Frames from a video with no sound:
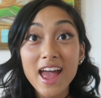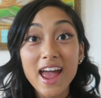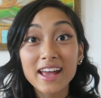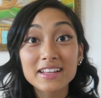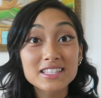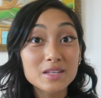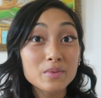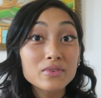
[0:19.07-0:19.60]

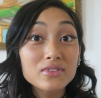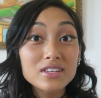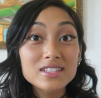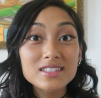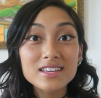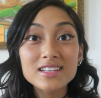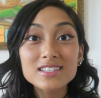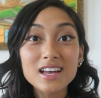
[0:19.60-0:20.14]
and some of these
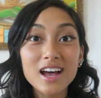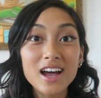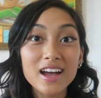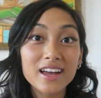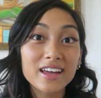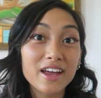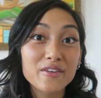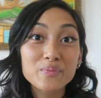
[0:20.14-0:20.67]
things
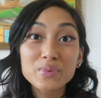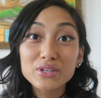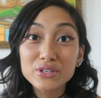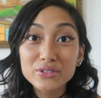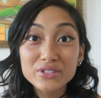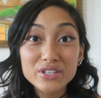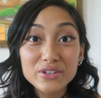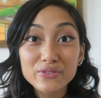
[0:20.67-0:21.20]
I have been
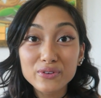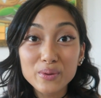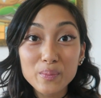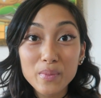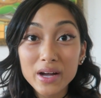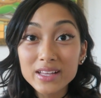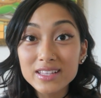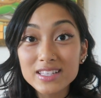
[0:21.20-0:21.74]
using for
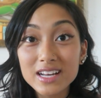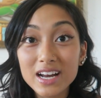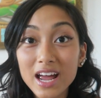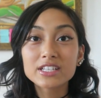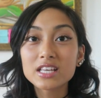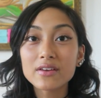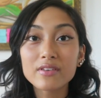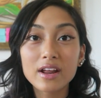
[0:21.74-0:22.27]
months and
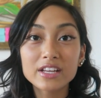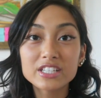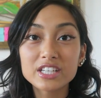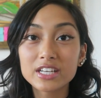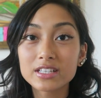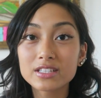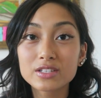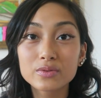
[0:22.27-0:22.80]
I just haven't had a
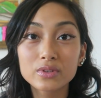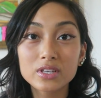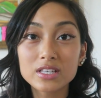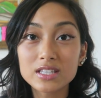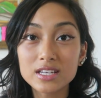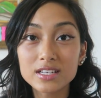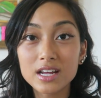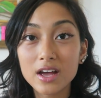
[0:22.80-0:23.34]
chance to really
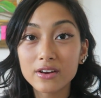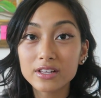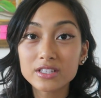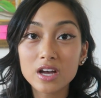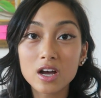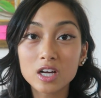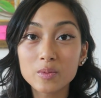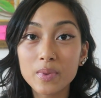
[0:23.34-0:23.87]
sit down and
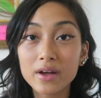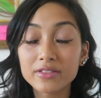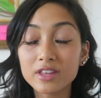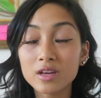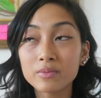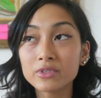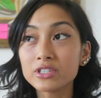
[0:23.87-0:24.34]
talk about them